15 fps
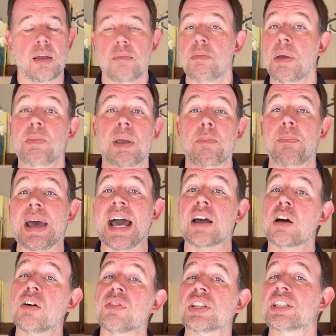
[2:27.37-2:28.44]
Maybe a back
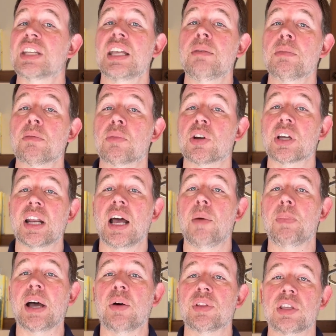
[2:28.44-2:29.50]
office team member could help
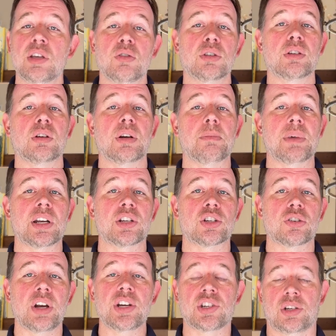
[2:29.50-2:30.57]
out with the user
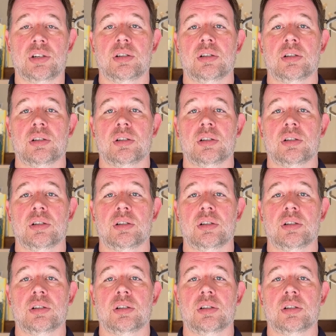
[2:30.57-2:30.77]
administration,